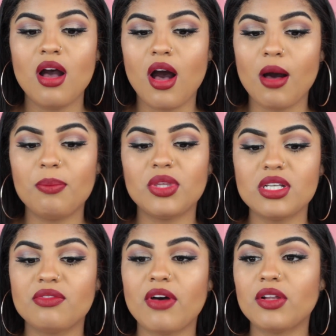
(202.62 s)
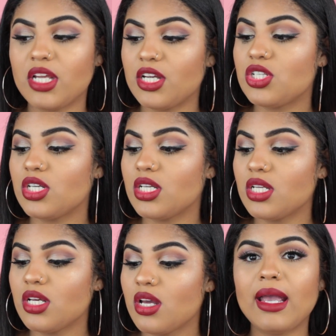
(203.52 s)
up this
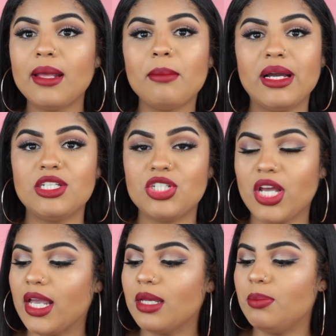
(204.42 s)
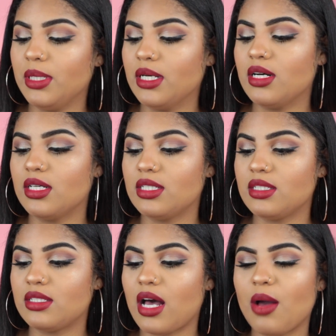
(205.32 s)
foundation in my shade
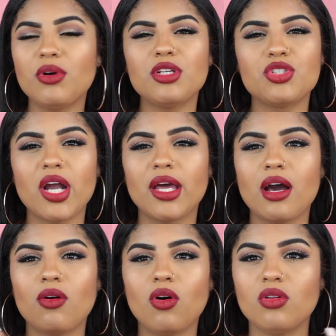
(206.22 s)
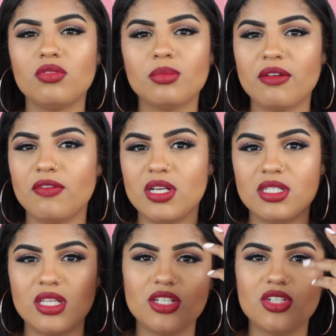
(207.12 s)
because I want to try it out all over my
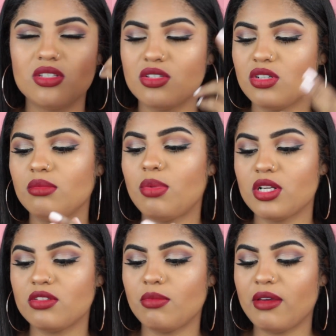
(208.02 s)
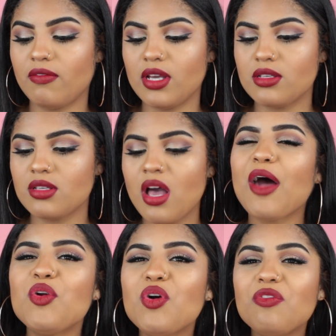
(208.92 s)
face, not just in certain parts of my face.
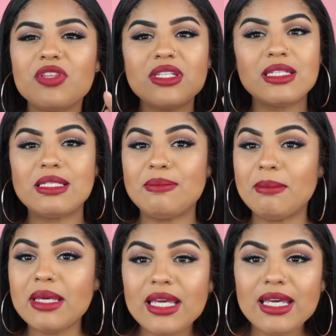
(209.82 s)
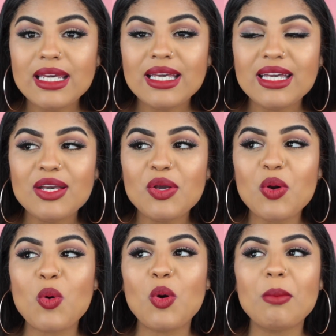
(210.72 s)
I don't know if this is me
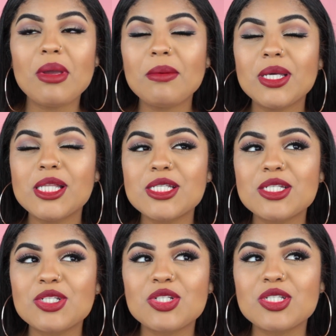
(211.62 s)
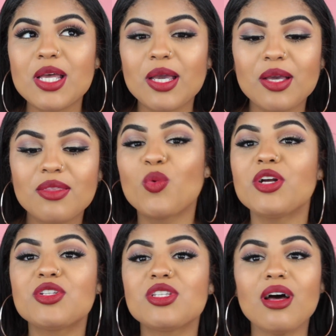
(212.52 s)
or maybe this is just like
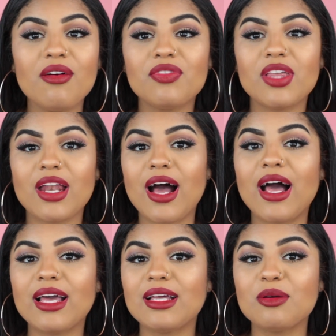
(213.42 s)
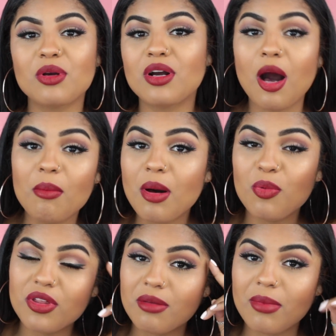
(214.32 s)
weird stuff that I come
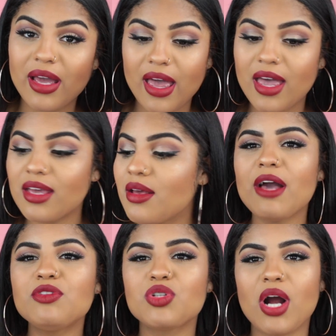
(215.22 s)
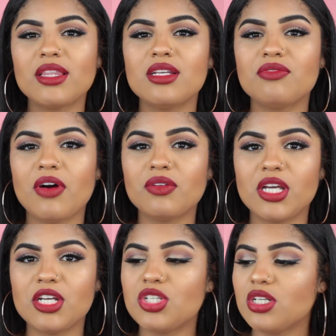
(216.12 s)
up with in my head. I've tried this
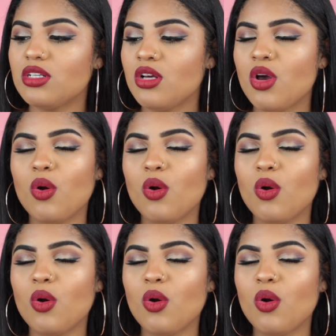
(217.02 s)
foundation